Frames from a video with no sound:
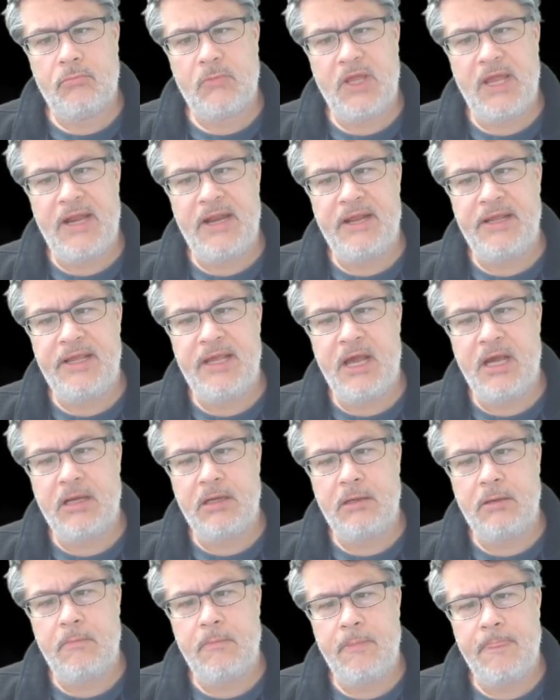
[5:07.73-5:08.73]
And a
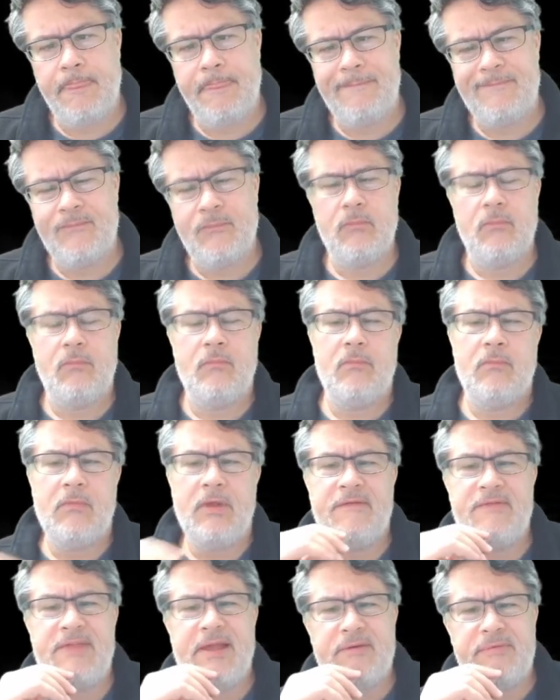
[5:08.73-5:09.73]
young.
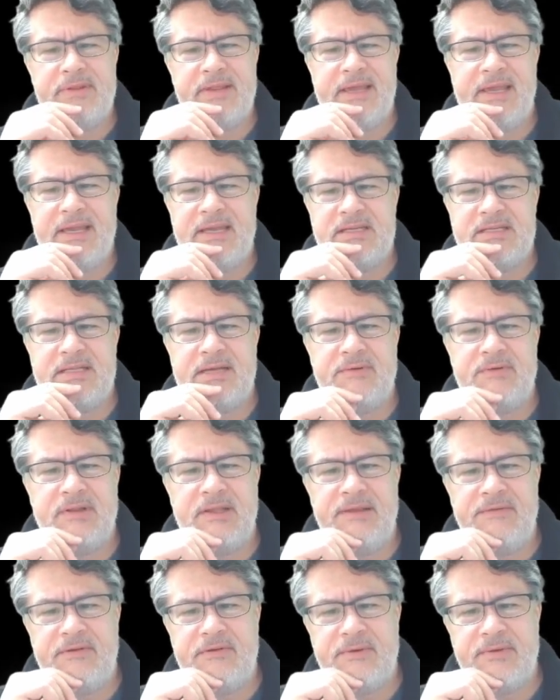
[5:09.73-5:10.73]
If that were the case, that would
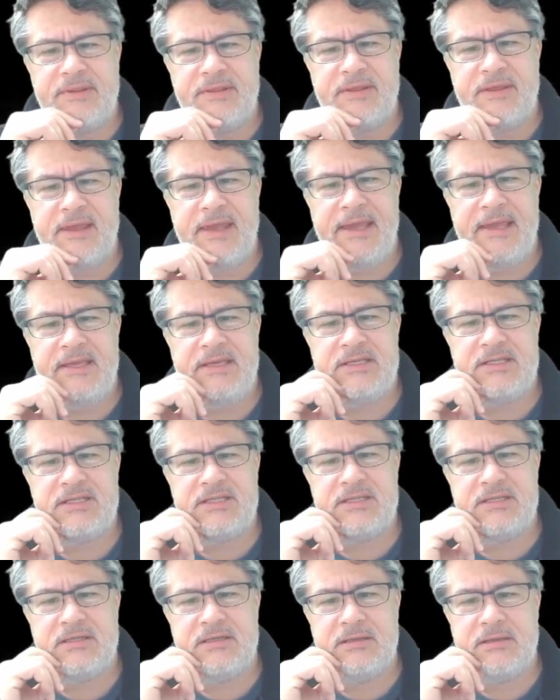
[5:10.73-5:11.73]
leave you with
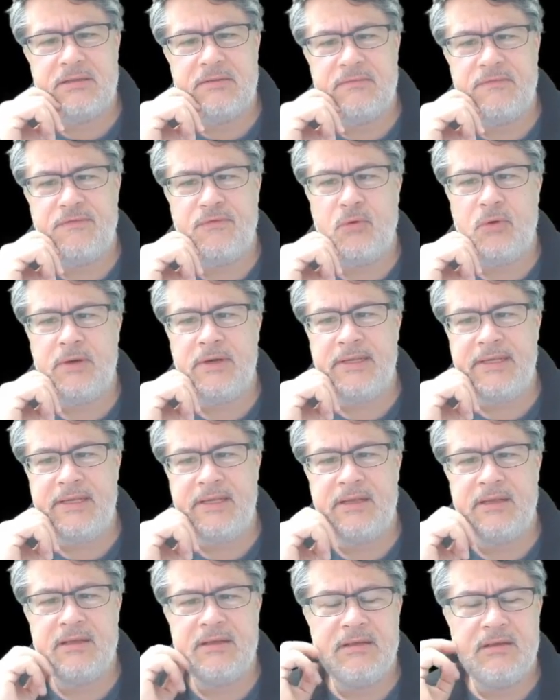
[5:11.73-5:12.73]
case,
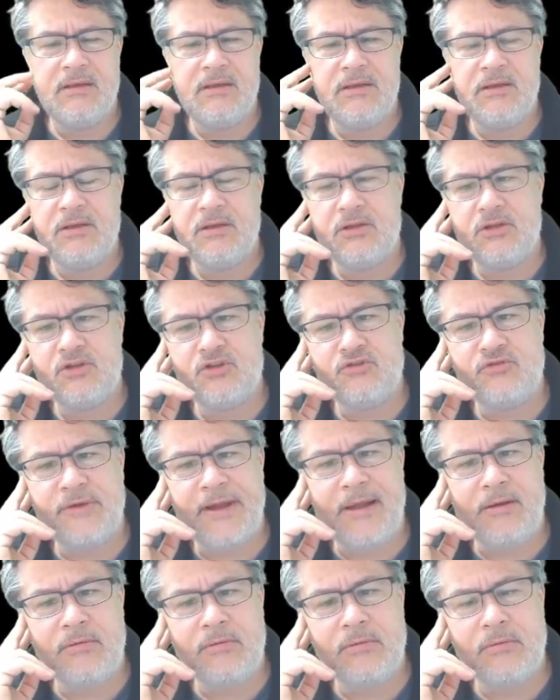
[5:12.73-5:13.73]
40,
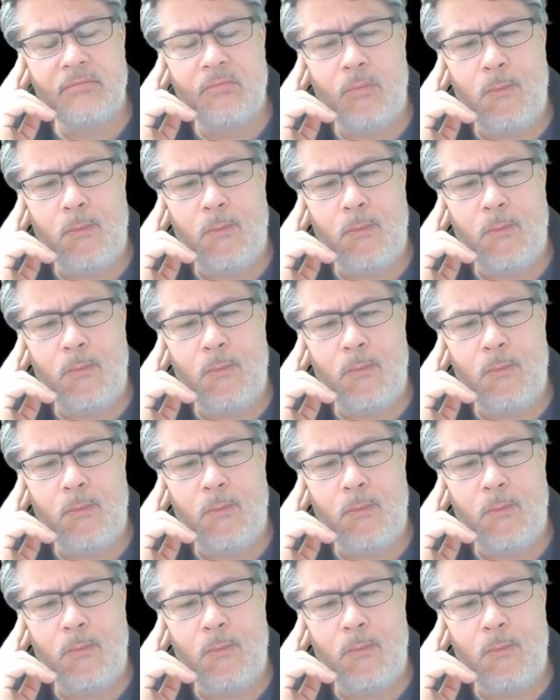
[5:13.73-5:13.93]
trout,